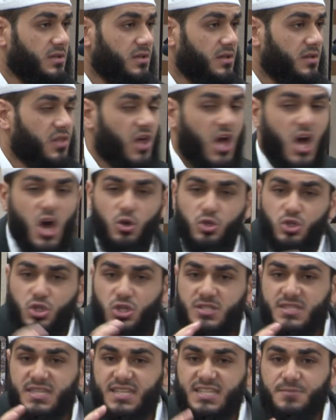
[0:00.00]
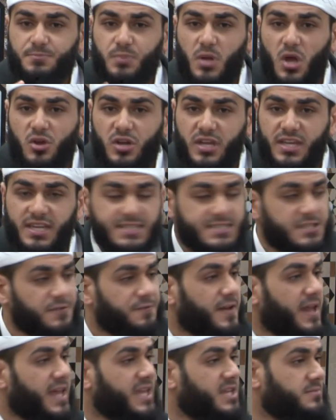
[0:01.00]
The oceans exploding into
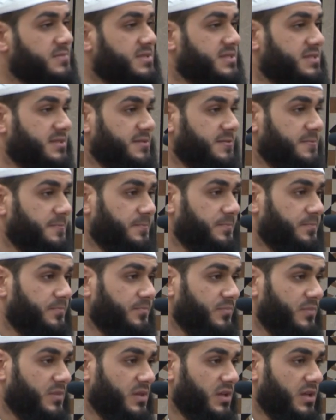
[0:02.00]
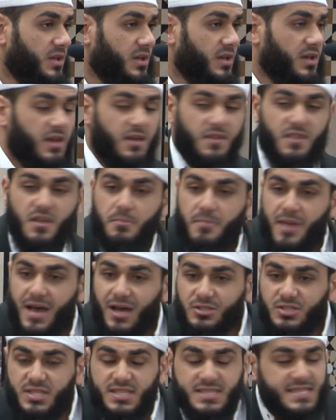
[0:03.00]
flames. The
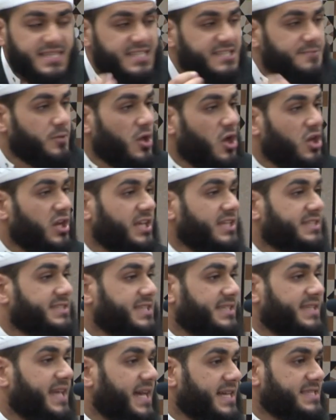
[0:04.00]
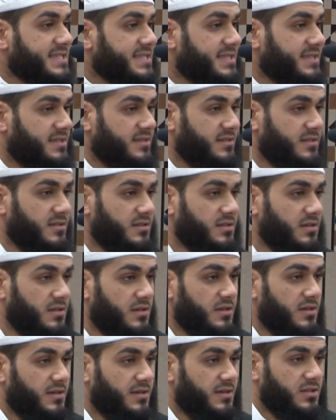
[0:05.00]
mountains exploding into dust.
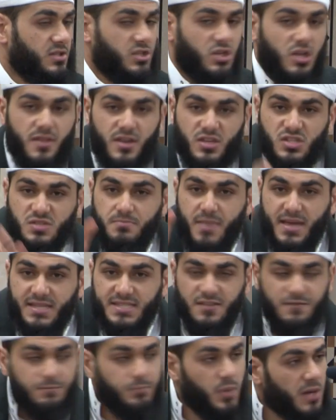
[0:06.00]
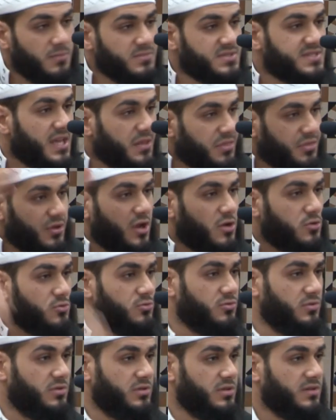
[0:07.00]
You know those massive bombs they
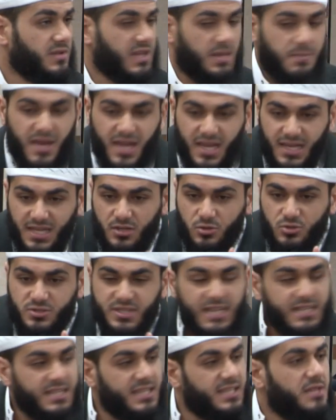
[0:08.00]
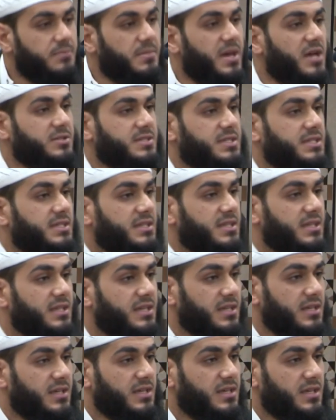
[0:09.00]
throw? They make a little dent in the mountain.
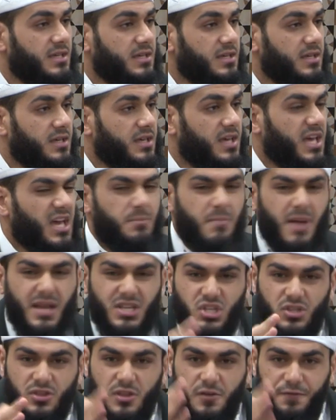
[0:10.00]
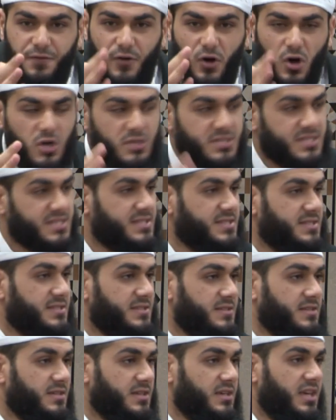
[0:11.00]
Imagine the force
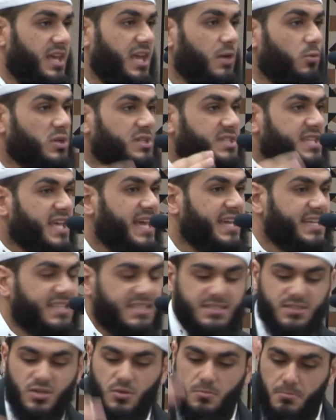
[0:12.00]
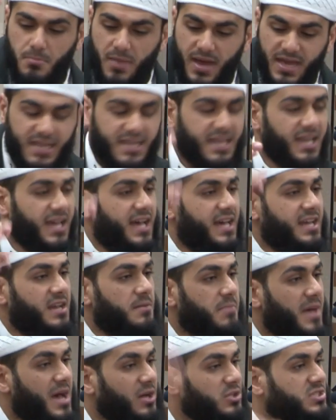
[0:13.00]
it would take to make a
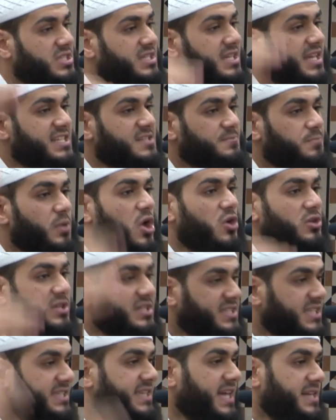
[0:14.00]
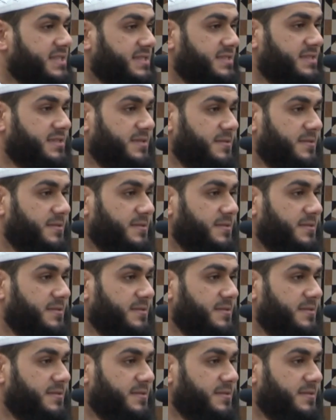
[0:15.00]
mountain explode into dust.